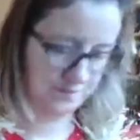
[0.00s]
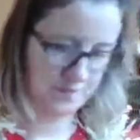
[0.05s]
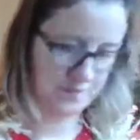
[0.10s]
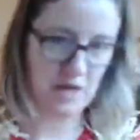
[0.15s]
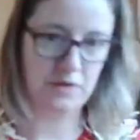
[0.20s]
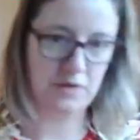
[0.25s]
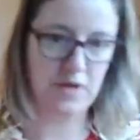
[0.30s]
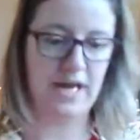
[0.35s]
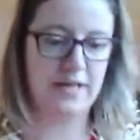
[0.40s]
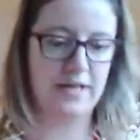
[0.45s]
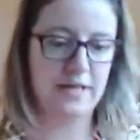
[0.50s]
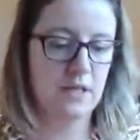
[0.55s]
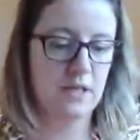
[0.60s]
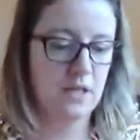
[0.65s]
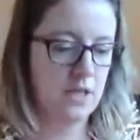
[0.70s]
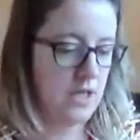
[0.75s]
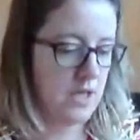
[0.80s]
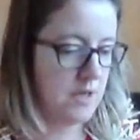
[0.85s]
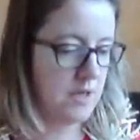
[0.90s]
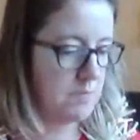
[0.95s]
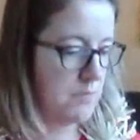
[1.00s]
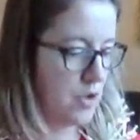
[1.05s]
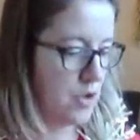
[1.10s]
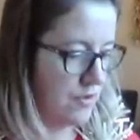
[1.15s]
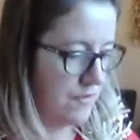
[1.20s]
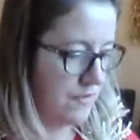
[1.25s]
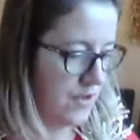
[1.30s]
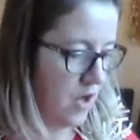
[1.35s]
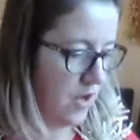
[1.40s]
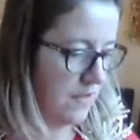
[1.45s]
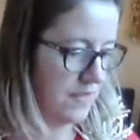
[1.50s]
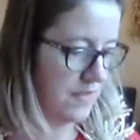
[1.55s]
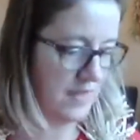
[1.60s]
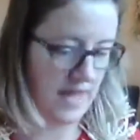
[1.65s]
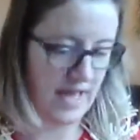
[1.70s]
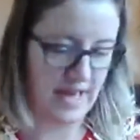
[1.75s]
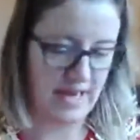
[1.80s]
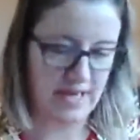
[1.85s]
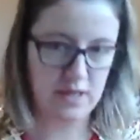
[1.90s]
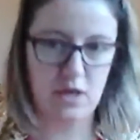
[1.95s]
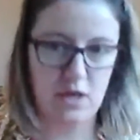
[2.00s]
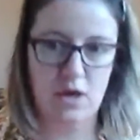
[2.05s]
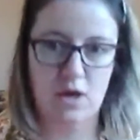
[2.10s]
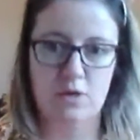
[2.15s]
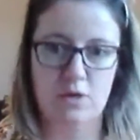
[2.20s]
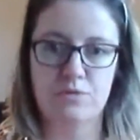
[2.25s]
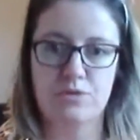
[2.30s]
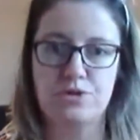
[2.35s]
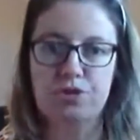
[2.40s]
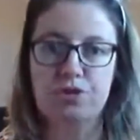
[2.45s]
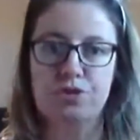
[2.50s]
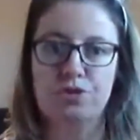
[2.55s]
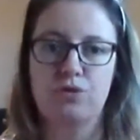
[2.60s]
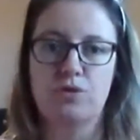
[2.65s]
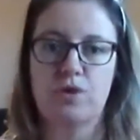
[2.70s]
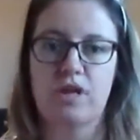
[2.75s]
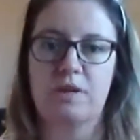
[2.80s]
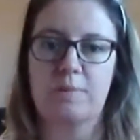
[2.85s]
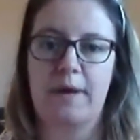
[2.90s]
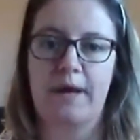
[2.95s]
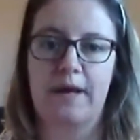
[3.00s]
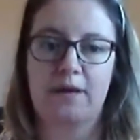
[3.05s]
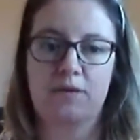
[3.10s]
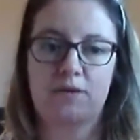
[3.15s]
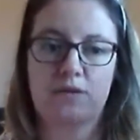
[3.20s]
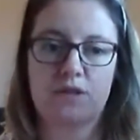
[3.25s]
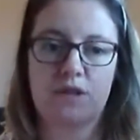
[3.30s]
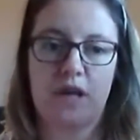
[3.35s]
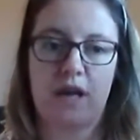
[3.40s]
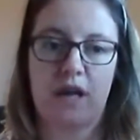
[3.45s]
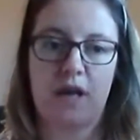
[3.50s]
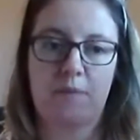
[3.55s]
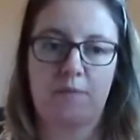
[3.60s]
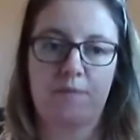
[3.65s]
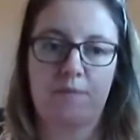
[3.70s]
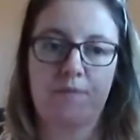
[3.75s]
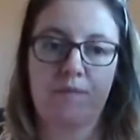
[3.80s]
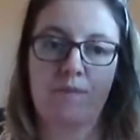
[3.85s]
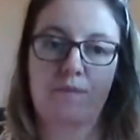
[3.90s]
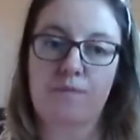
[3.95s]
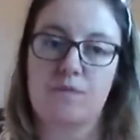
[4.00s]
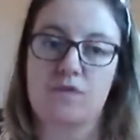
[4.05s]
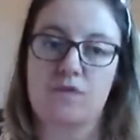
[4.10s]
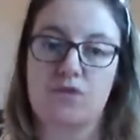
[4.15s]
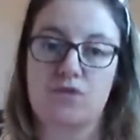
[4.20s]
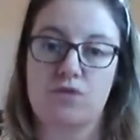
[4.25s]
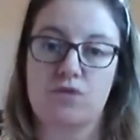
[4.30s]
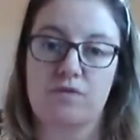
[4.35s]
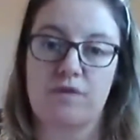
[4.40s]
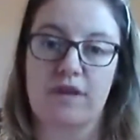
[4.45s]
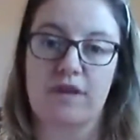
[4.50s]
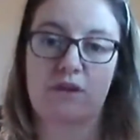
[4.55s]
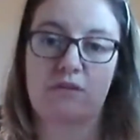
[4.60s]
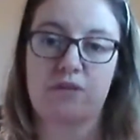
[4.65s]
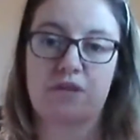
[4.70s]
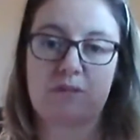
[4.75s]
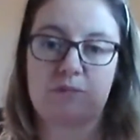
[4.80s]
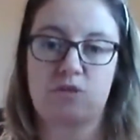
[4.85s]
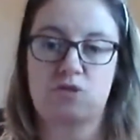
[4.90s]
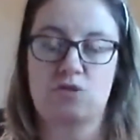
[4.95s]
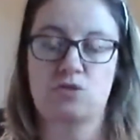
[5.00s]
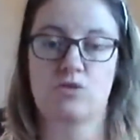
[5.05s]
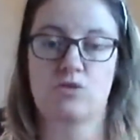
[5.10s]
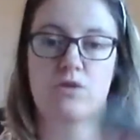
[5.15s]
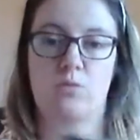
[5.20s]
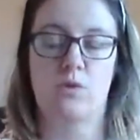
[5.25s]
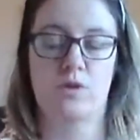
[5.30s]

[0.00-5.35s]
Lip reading: Okay. Moving on then, I was just talking about the story, Christmas story.